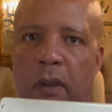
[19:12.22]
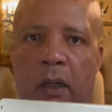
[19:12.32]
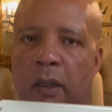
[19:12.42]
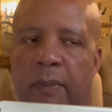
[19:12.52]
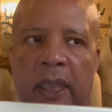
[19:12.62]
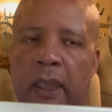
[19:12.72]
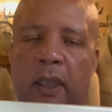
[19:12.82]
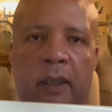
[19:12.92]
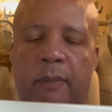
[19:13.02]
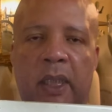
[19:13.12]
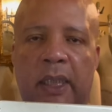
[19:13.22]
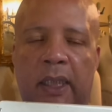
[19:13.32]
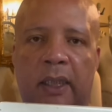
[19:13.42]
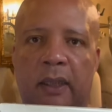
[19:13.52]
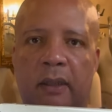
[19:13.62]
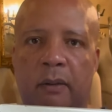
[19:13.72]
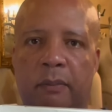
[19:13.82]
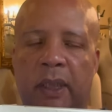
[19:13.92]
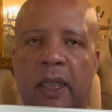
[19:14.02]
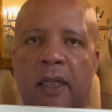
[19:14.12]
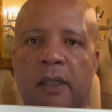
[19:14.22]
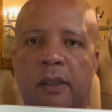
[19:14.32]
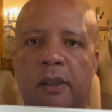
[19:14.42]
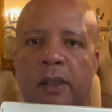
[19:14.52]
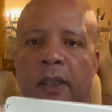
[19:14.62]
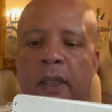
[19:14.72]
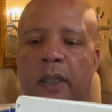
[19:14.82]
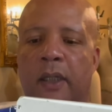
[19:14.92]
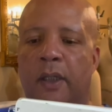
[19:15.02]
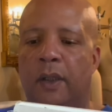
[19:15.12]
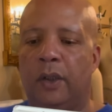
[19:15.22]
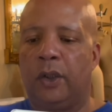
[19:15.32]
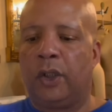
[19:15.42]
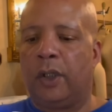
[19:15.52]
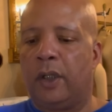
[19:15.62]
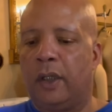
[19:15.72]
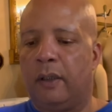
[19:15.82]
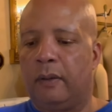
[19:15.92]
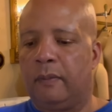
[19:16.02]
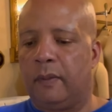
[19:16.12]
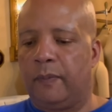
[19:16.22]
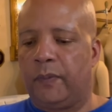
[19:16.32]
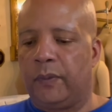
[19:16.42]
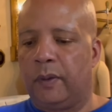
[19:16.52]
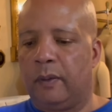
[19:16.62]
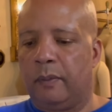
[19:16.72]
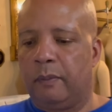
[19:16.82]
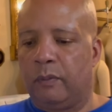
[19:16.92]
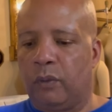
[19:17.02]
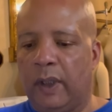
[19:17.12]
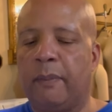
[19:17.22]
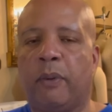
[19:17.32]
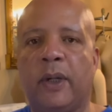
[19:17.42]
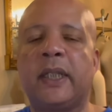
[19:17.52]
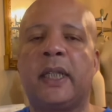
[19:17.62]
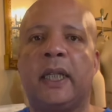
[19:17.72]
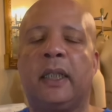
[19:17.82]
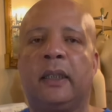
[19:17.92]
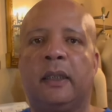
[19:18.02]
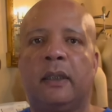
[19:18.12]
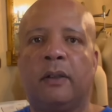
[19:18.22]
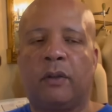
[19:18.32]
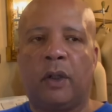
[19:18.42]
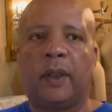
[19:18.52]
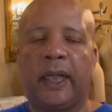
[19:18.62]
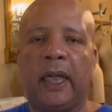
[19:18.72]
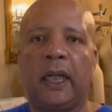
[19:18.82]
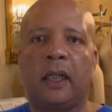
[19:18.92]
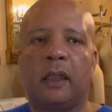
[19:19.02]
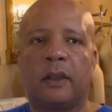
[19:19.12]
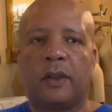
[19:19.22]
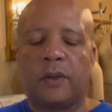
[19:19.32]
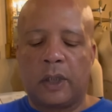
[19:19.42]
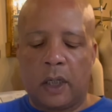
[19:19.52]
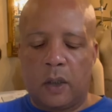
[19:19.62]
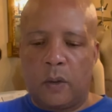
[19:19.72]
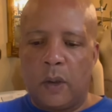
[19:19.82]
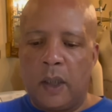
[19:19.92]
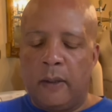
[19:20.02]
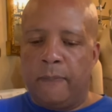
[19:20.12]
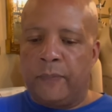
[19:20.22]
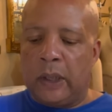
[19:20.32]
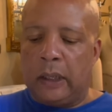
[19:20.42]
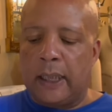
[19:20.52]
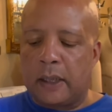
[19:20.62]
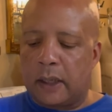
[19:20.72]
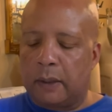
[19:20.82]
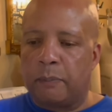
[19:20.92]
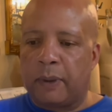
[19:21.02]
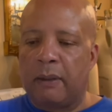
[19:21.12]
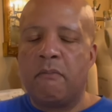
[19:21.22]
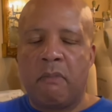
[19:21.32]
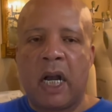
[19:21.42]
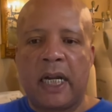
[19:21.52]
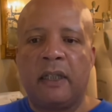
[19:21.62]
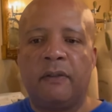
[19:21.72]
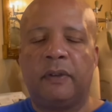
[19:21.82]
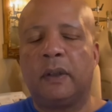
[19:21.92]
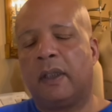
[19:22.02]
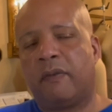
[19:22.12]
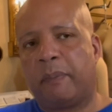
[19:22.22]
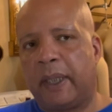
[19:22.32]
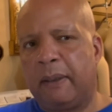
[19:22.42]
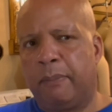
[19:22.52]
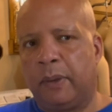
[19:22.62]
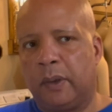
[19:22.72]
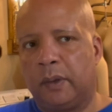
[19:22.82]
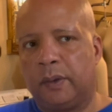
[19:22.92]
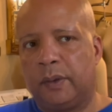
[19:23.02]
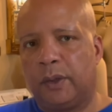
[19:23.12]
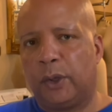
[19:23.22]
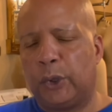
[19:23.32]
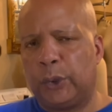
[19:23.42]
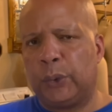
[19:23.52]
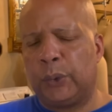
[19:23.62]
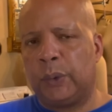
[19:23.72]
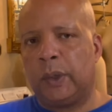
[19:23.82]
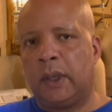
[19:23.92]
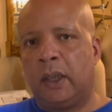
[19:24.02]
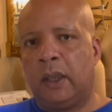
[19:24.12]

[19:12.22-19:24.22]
aren't making any money because you're reprinting croquis. So let's be mindful of people who